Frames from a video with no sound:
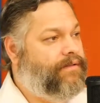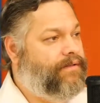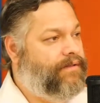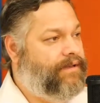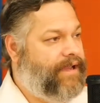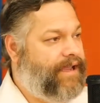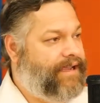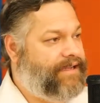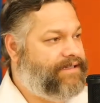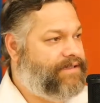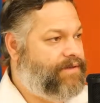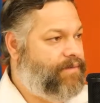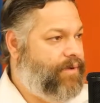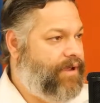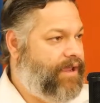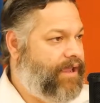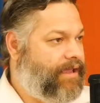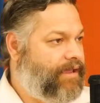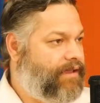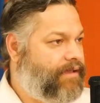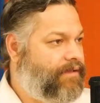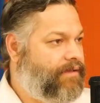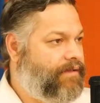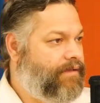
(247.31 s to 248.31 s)
next
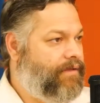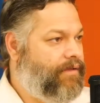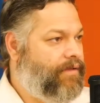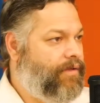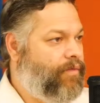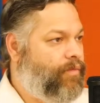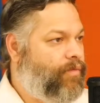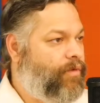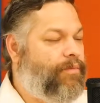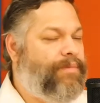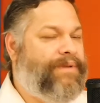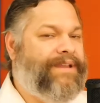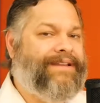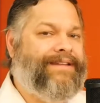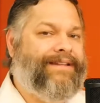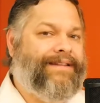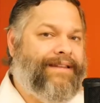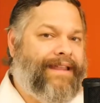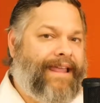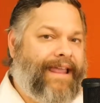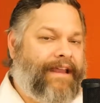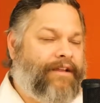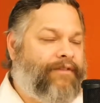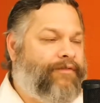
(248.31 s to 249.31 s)
week will be
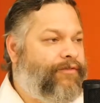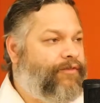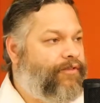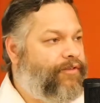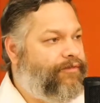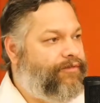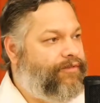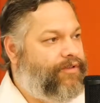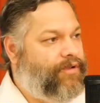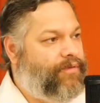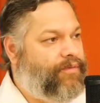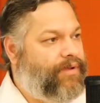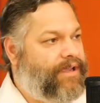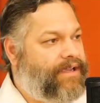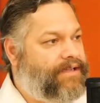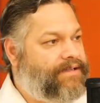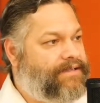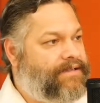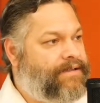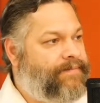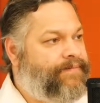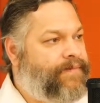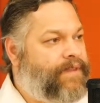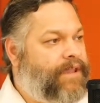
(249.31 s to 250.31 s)
delayed for a few weeks.